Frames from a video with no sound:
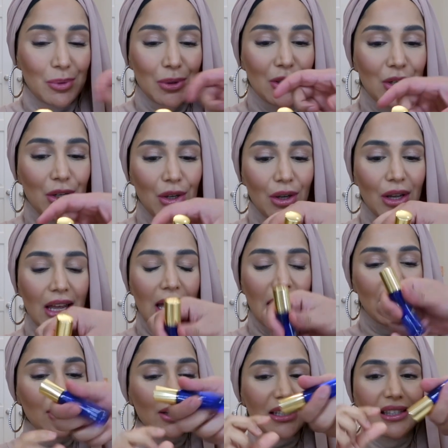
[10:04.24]
one too.
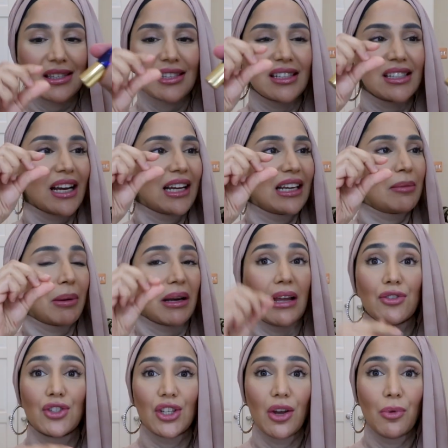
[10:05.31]
And look, there's a tiny bit
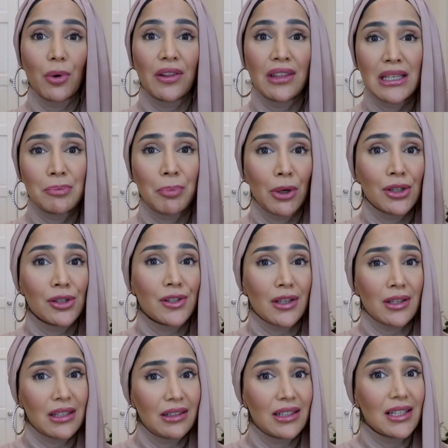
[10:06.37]
left. You know what? These bottles
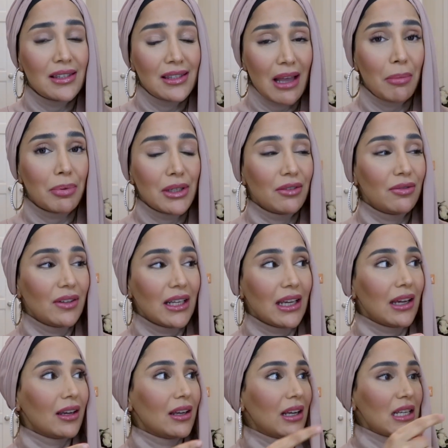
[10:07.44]
are
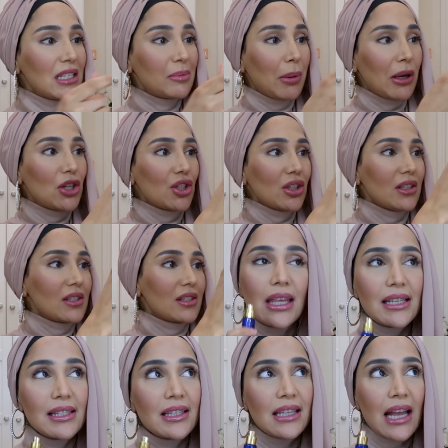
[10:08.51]
deceptively spacious.
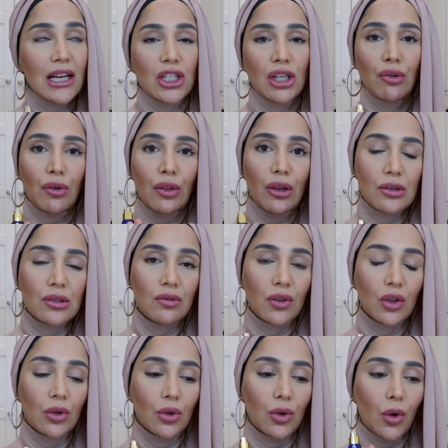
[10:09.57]
This is actually for those of
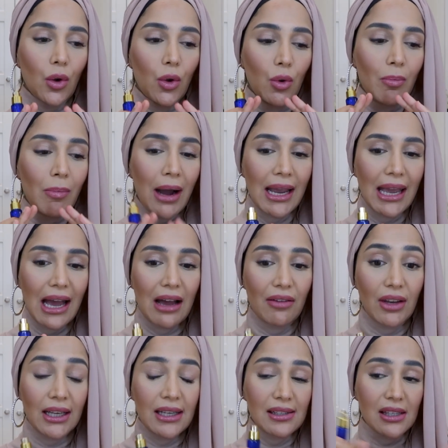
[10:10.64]
you who might have
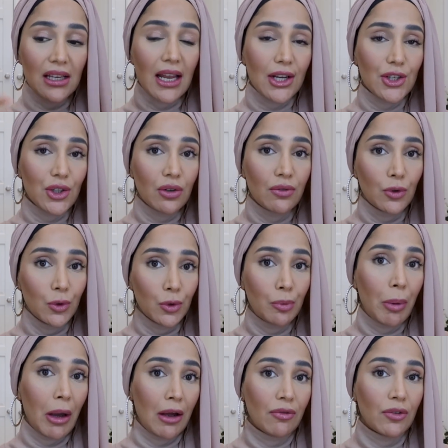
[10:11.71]
like a selection of oud
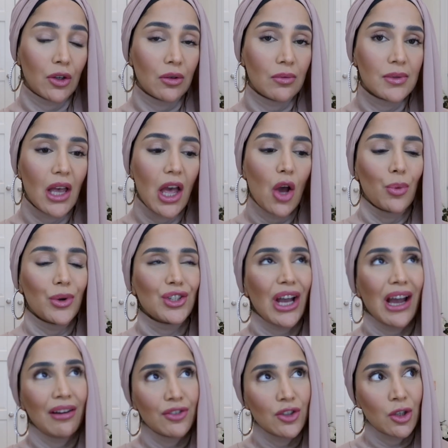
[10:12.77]
perfumes, which
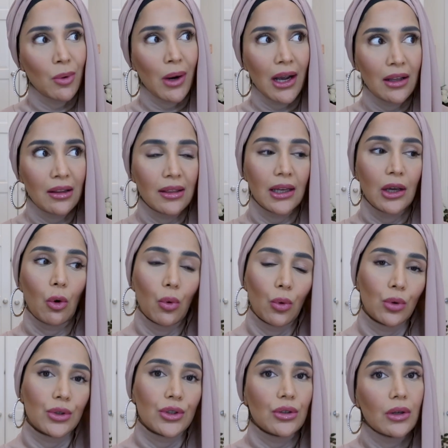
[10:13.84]
after a while they
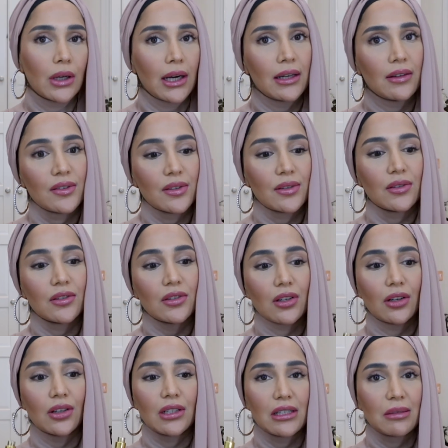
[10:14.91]
all do kind of
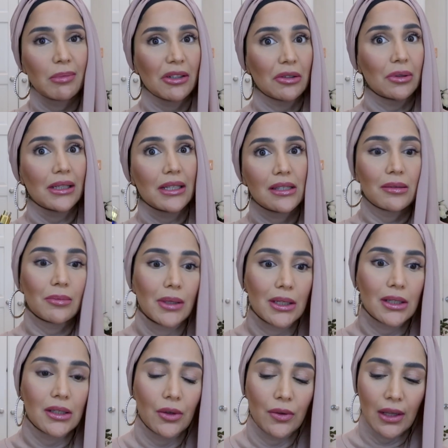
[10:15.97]
start to smell quite
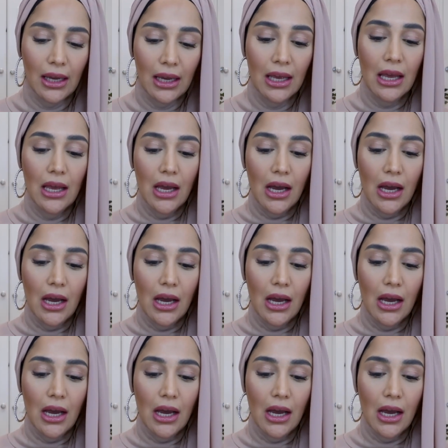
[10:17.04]
similar, don't they?